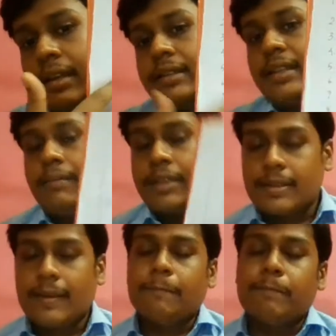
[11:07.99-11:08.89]

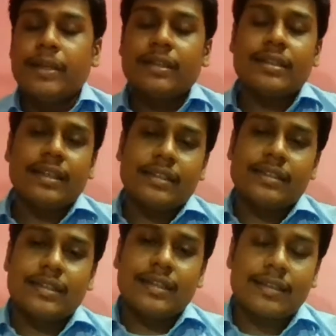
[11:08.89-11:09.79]
Semi-skimmed milk is
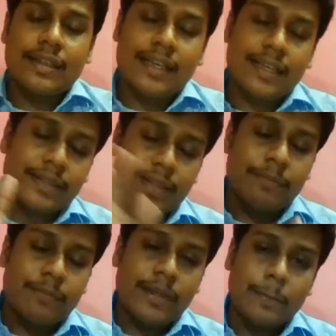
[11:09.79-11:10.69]
just like a
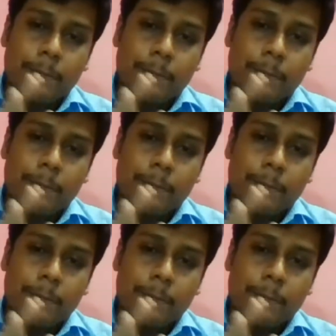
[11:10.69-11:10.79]
skimmed milk,